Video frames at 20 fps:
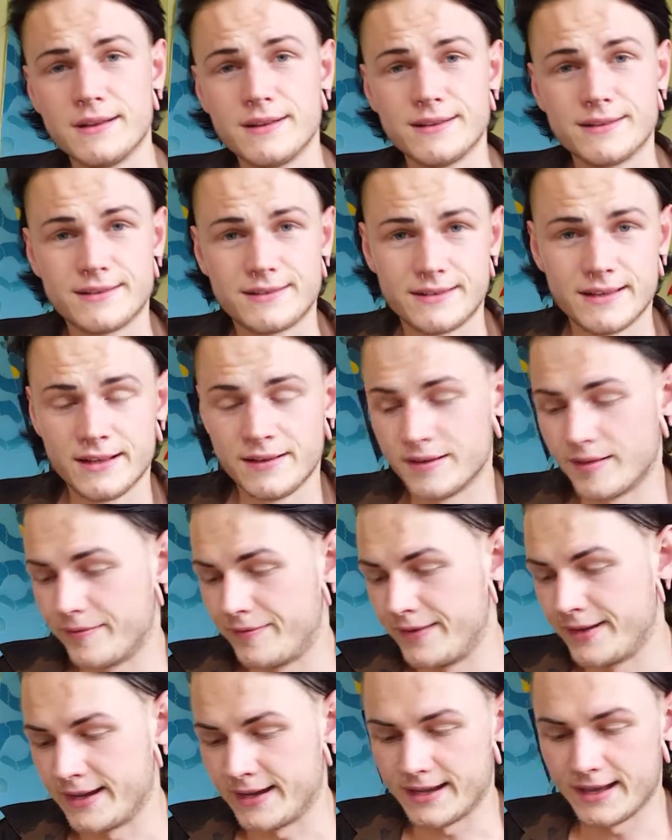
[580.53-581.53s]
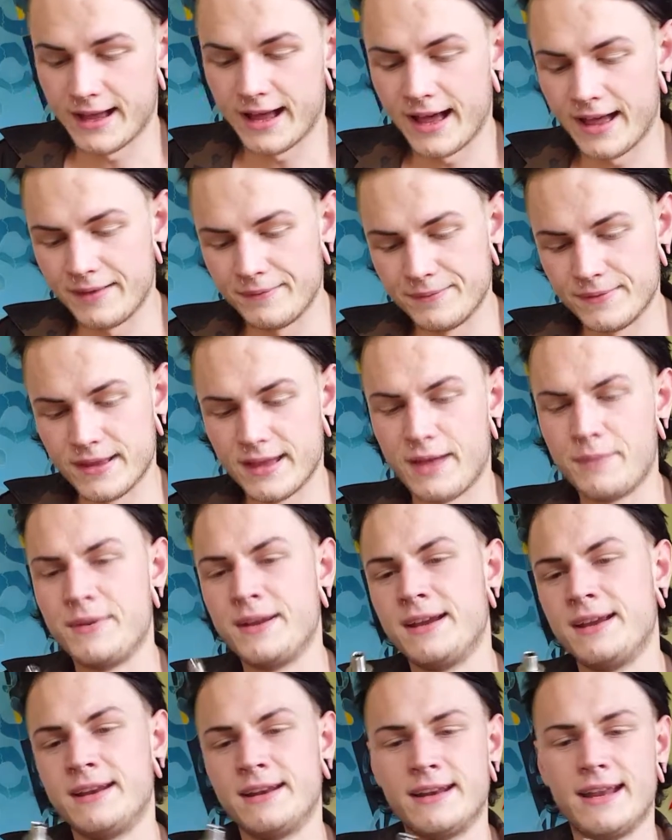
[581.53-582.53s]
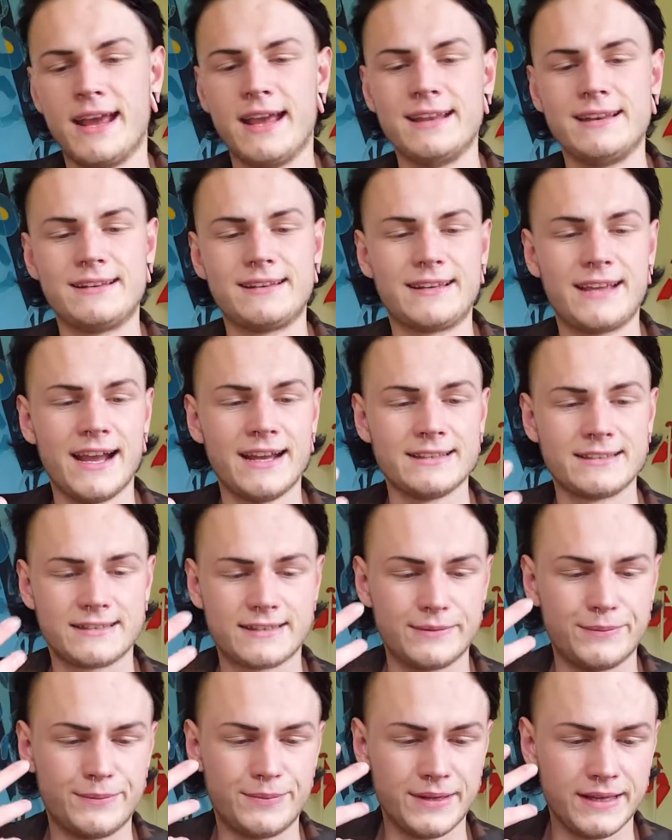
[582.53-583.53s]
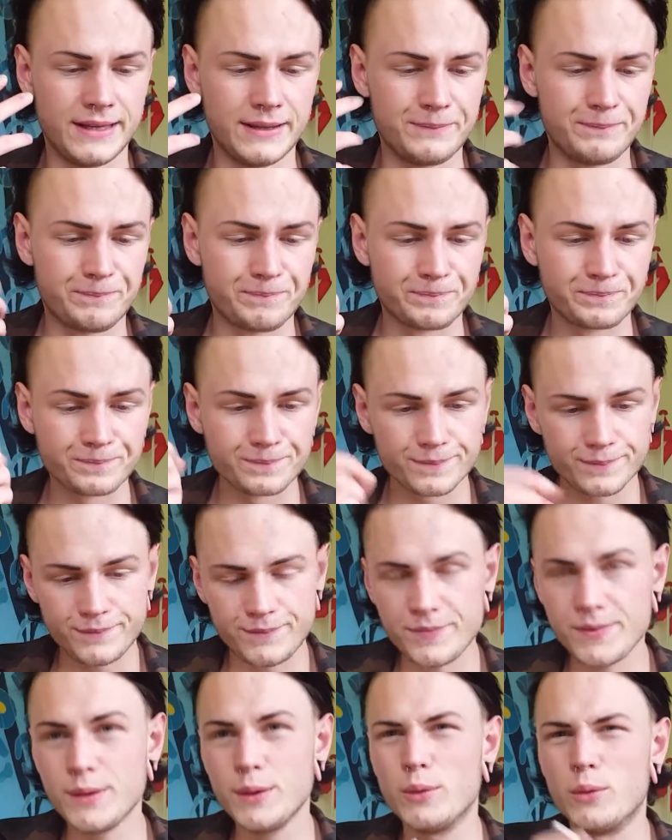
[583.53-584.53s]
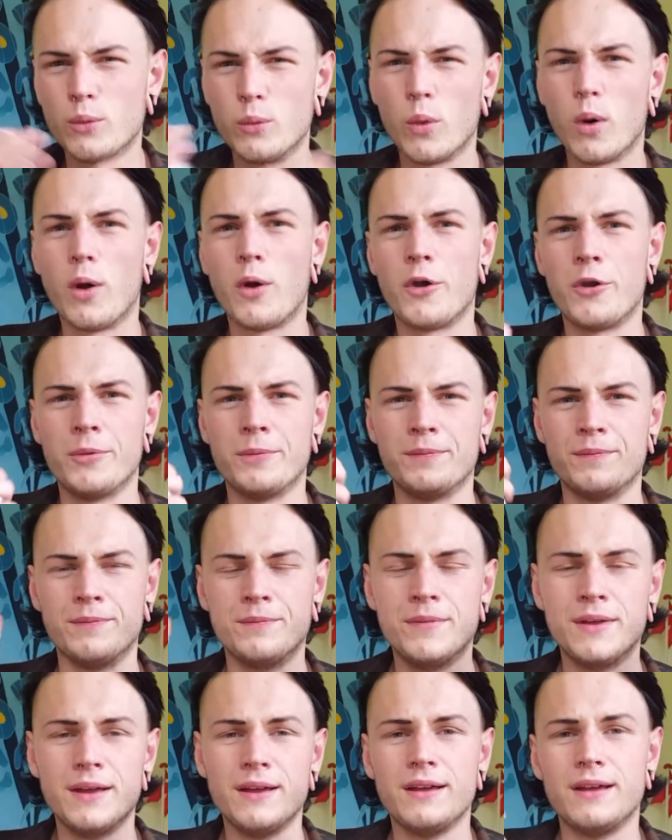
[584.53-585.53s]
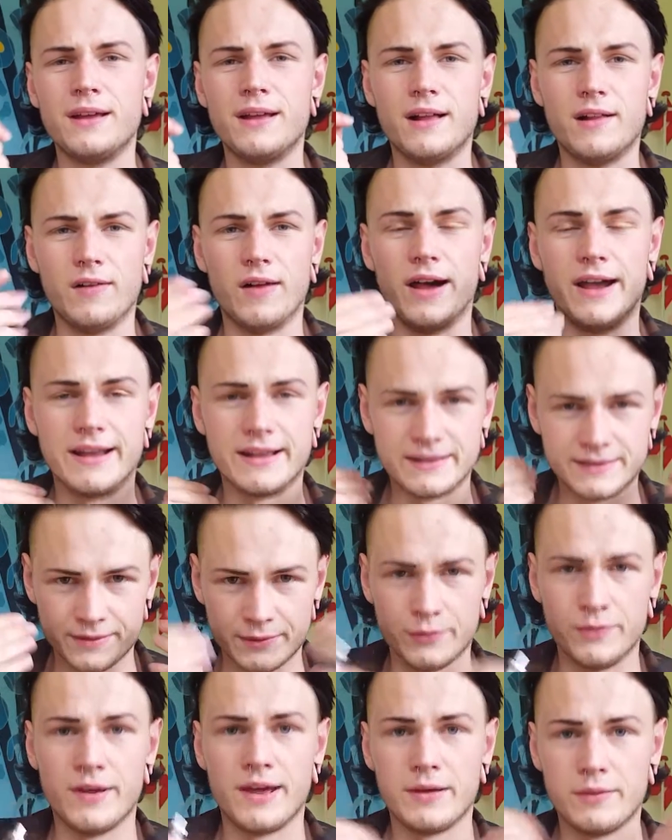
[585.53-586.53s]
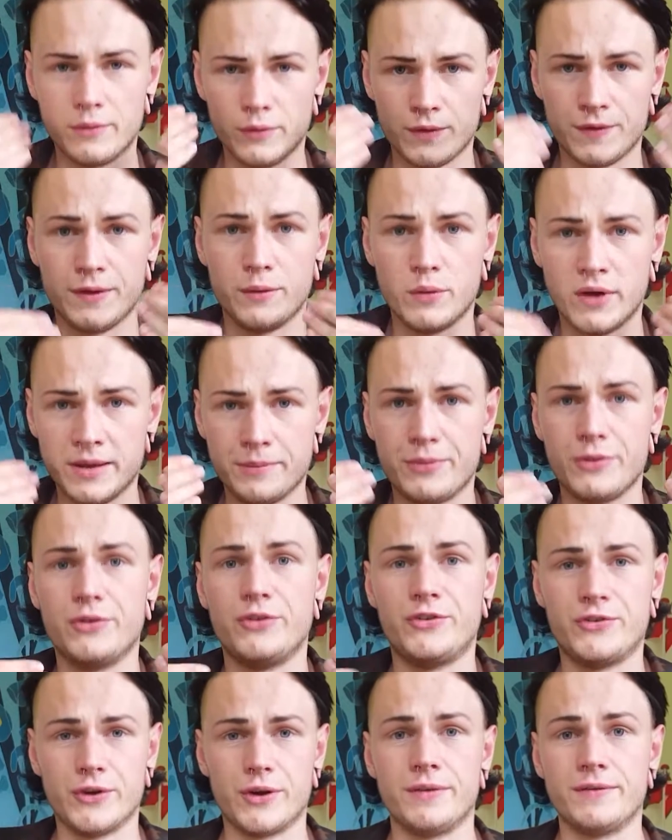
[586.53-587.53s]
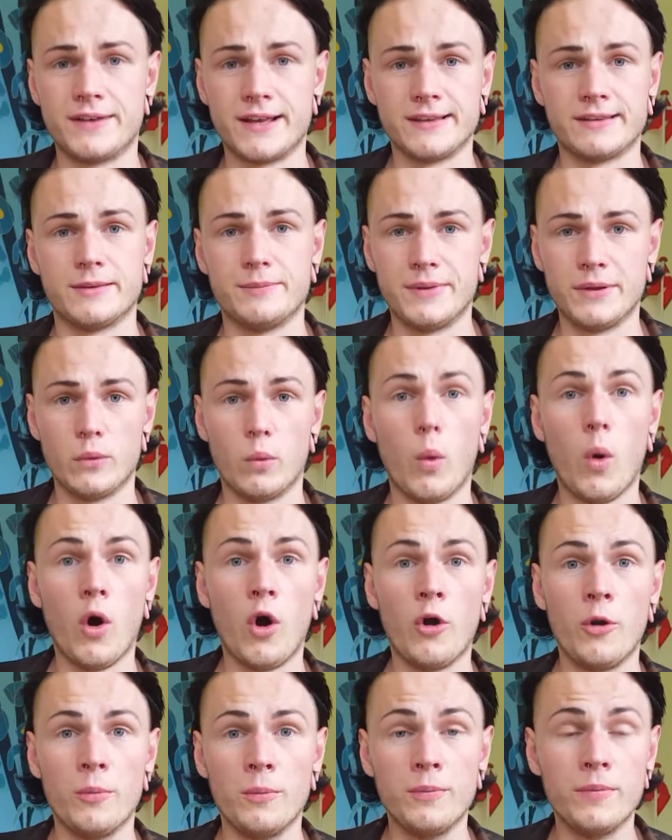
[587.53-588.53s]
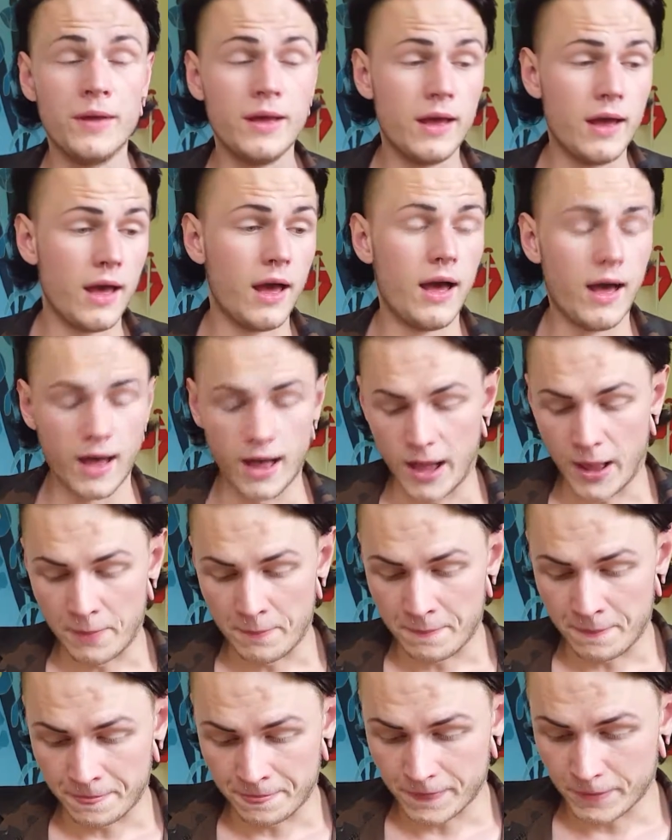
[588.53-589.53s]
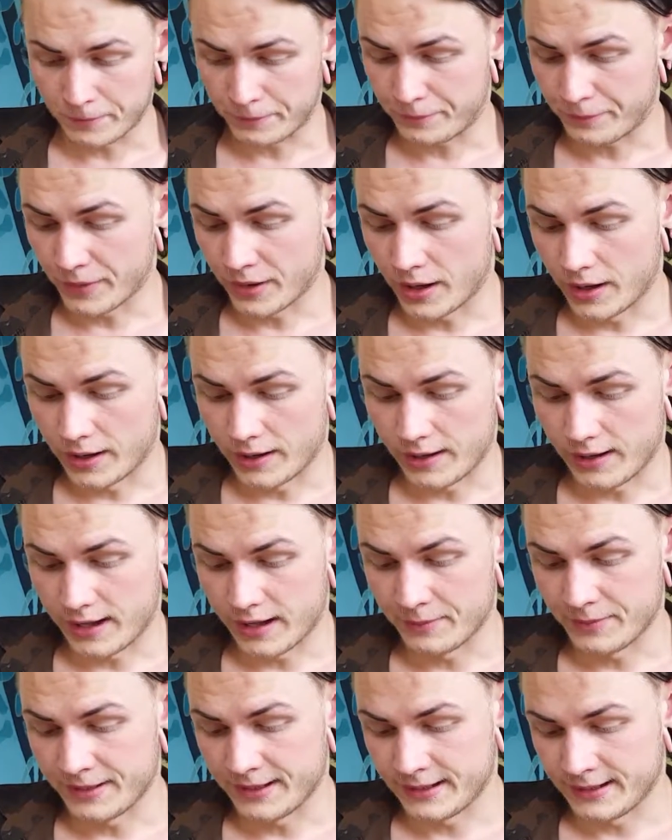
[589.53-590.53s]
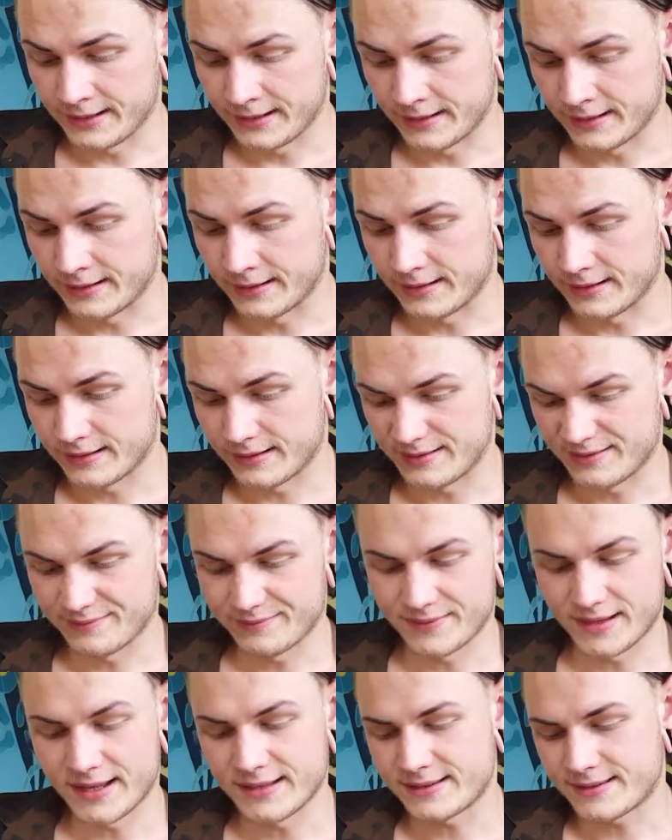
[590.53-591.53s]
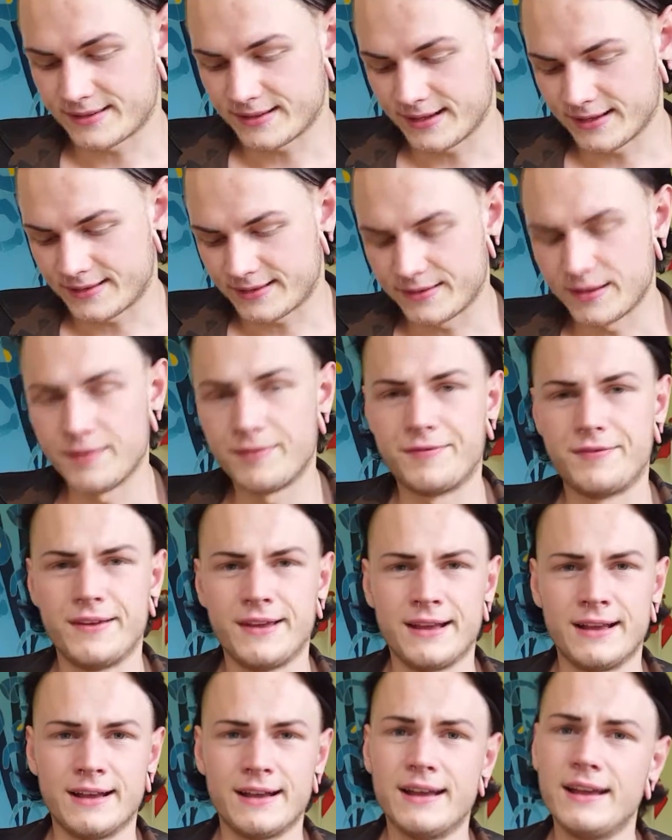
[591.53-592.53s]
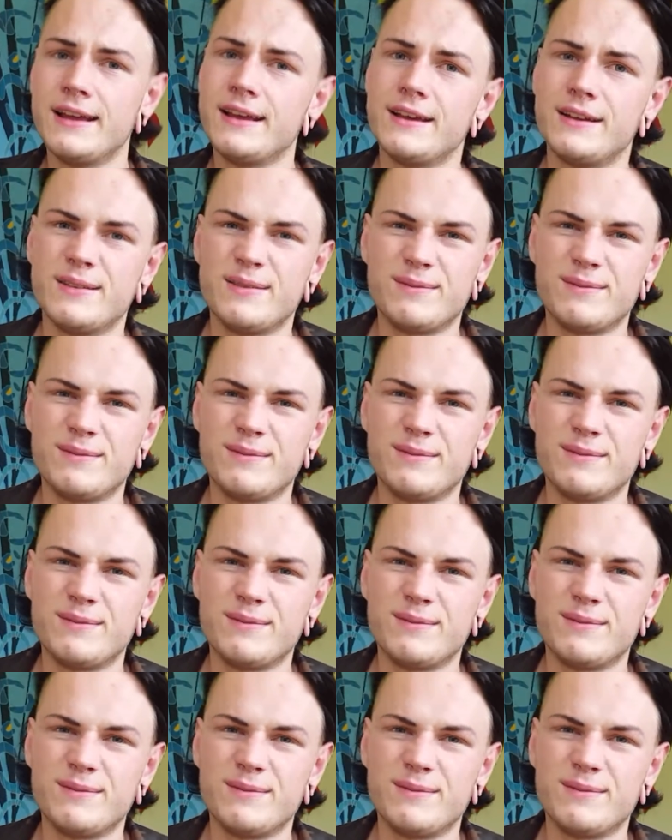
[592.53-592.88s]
still not thinking. I mean, it gets a bit warm. The vapor sort of gets a bit warm. But I mean, it's nothing